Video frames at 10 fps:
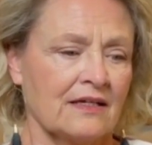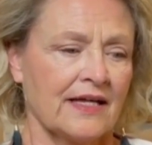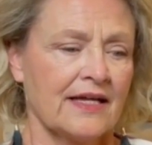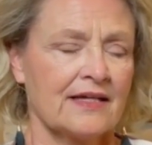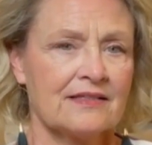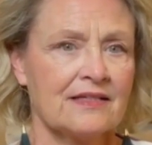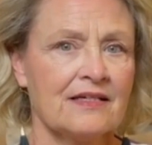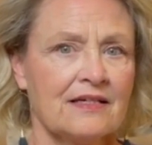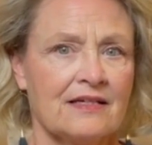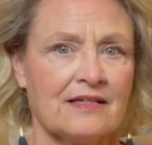And
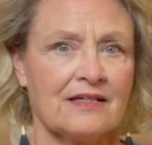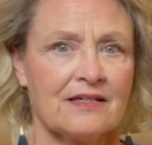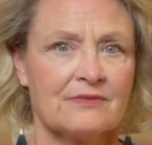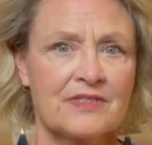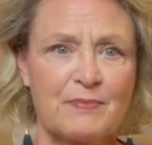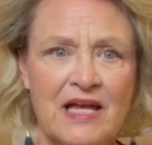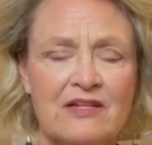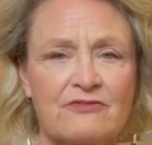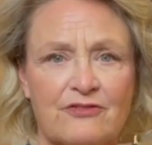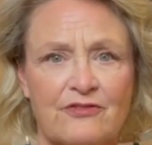it was
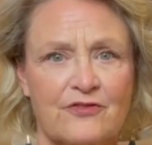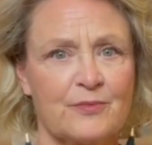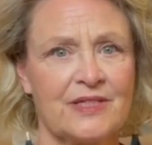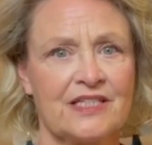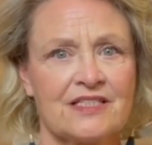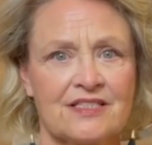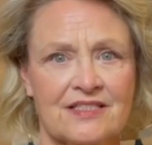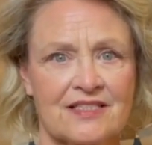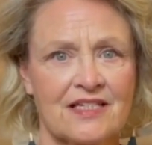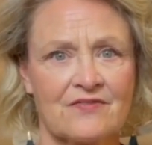painful for me to
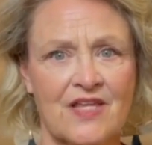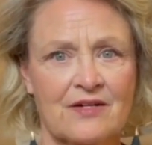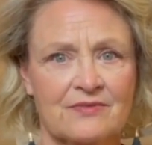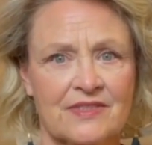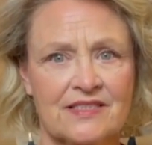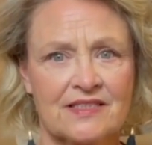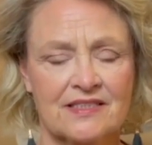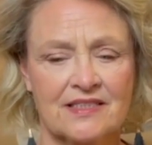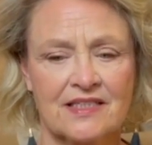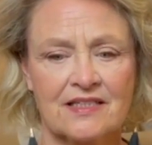just think of that
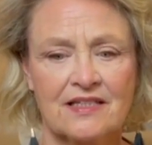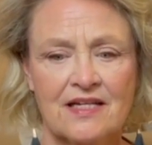recently.